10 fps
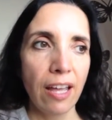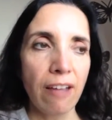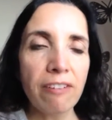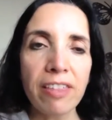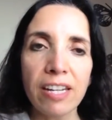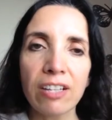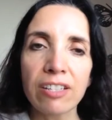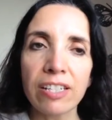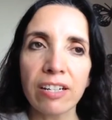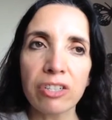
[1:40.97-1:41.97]
everything
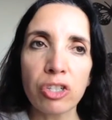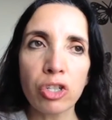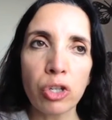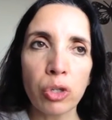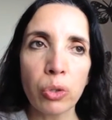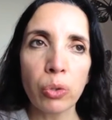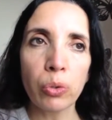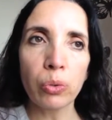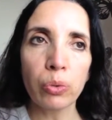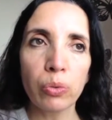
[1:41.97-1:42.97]
else starts
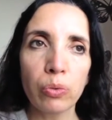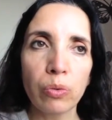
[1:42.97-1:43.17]
to